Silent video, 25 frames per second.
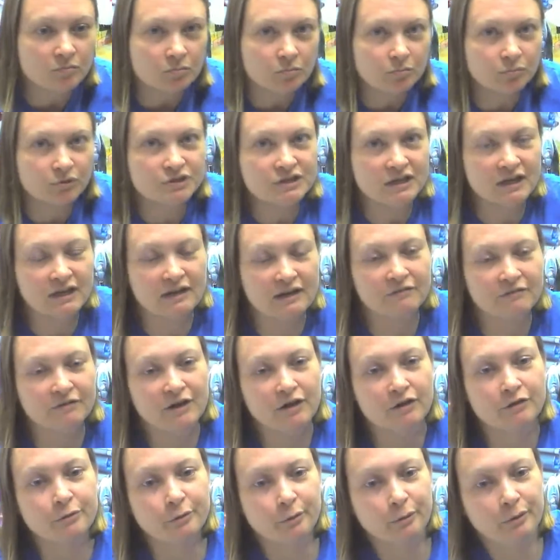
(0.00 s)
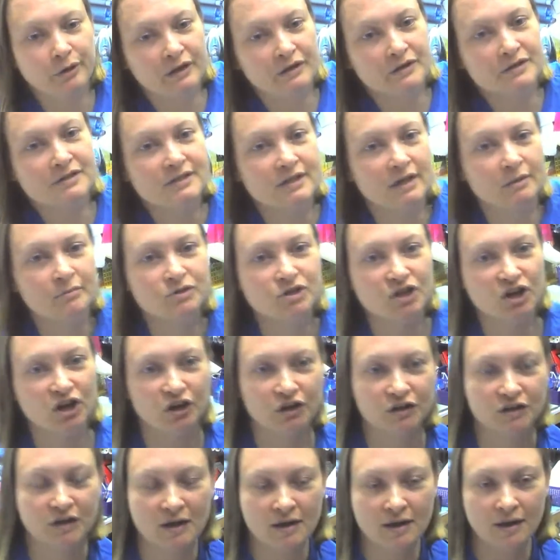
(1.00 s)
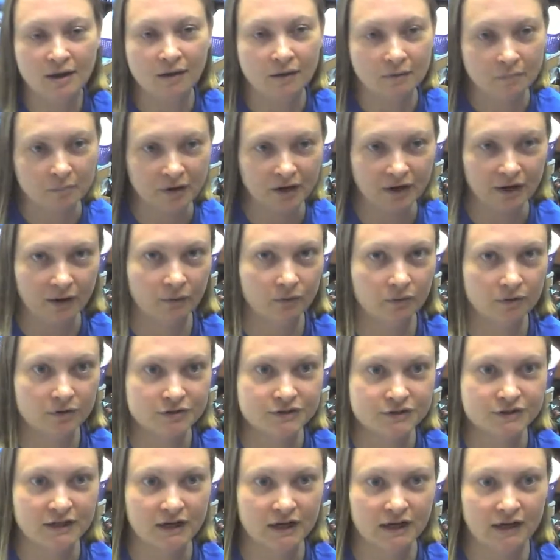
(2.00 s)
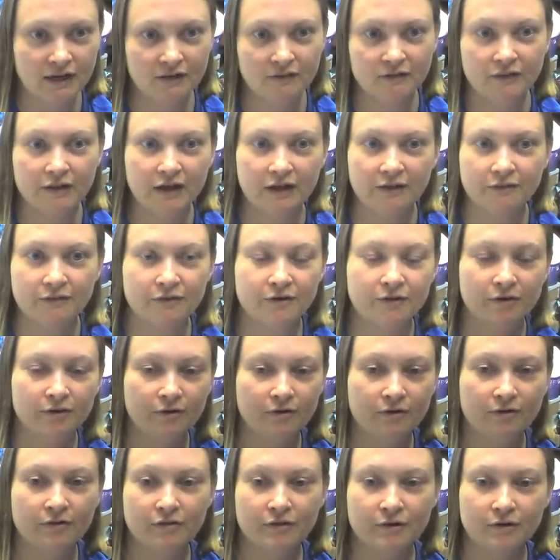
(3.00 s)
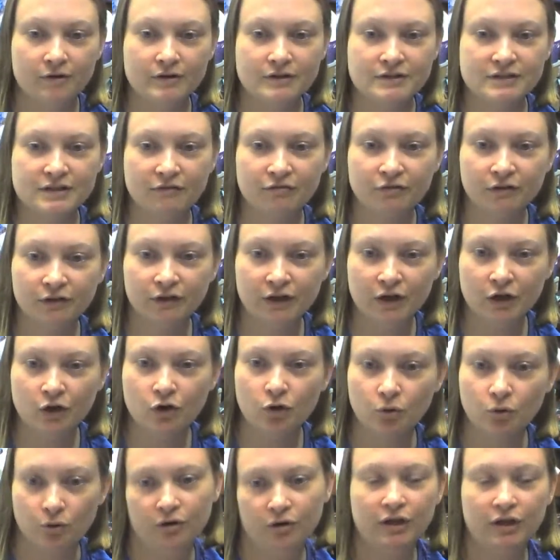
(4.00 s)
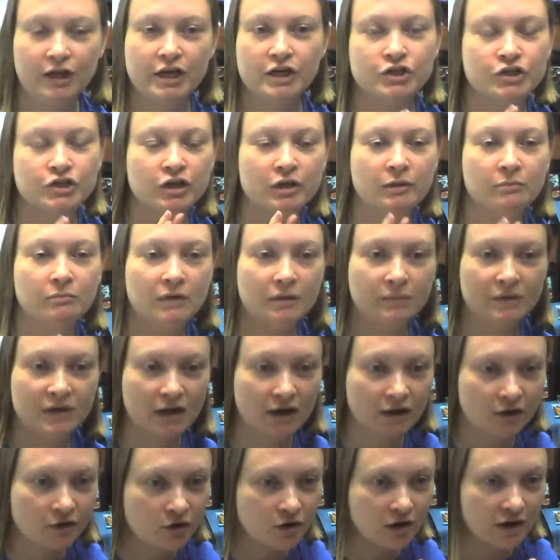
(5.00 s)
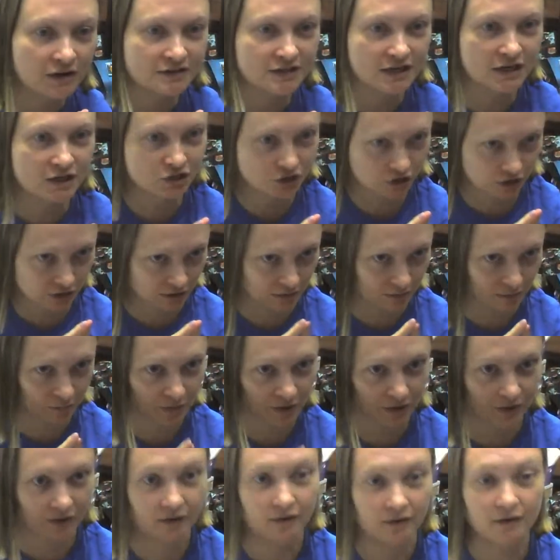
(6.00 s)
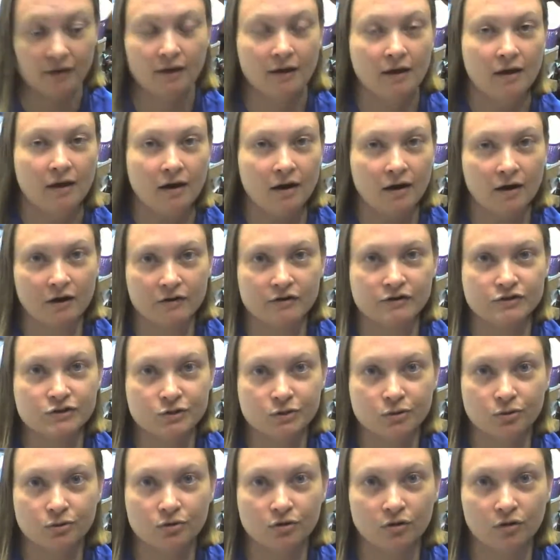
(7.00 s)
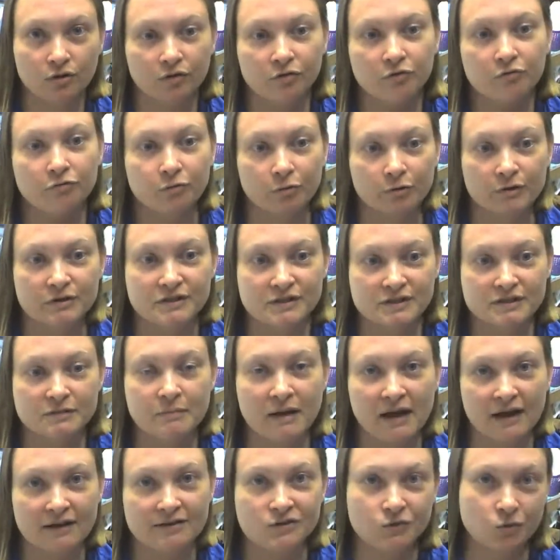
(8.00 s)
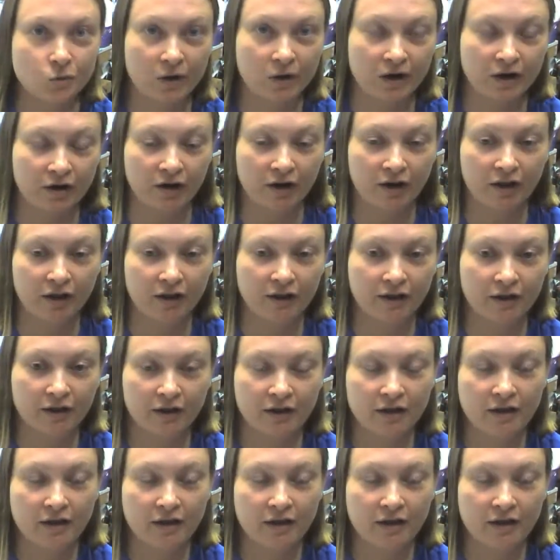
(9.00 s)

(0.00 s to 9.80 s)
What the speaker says: pretend to have any authority on the subject. But I will say that there is definitely a correlation, maybe not a causation, but our school enforces mask wearing,